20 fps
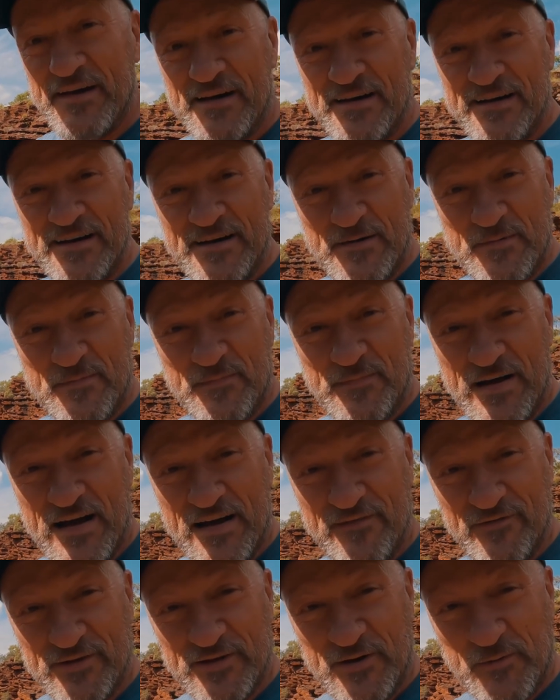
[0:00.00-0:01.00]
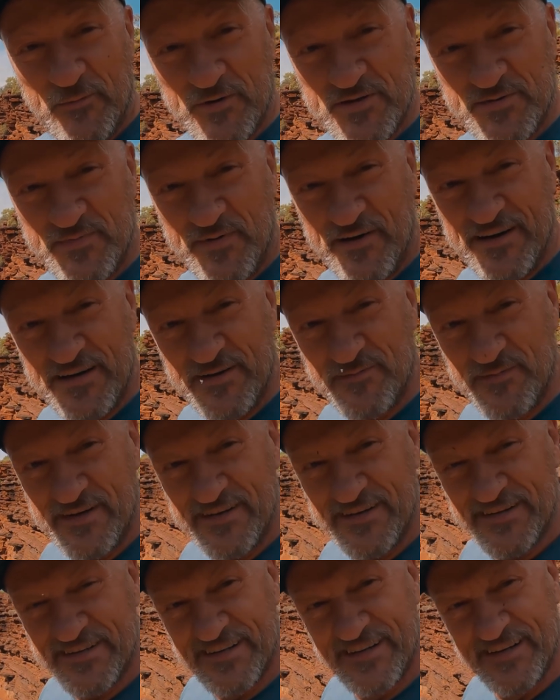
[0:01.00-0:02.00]
But have a look at what's behind me
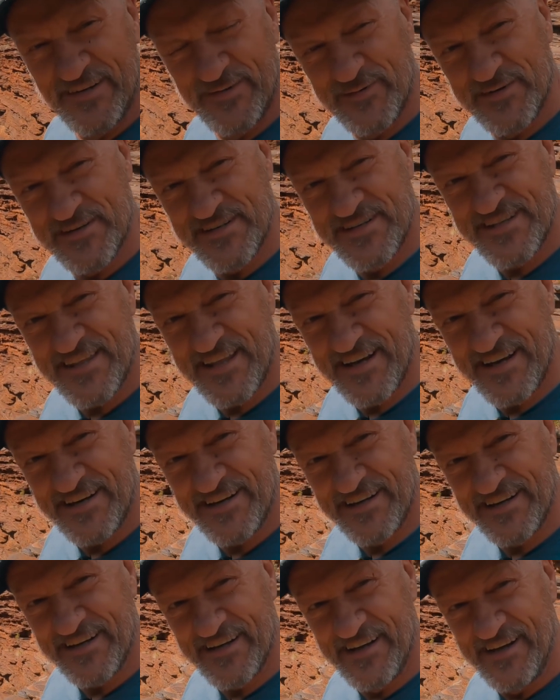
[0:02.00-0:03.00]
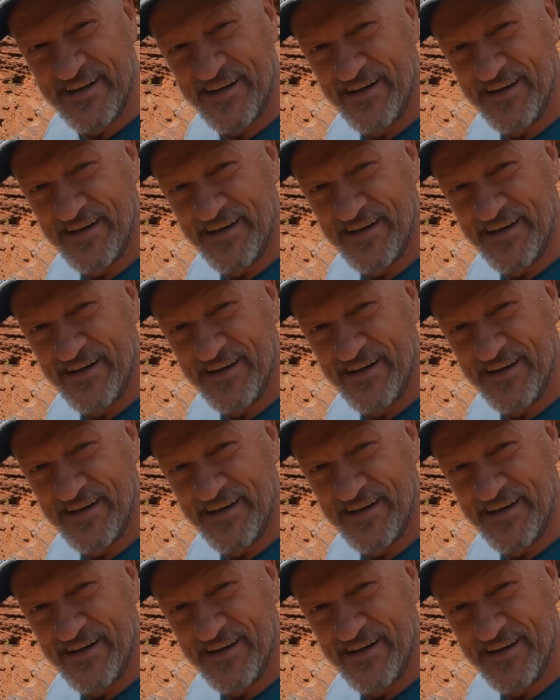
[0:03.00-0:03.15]
here. We're standing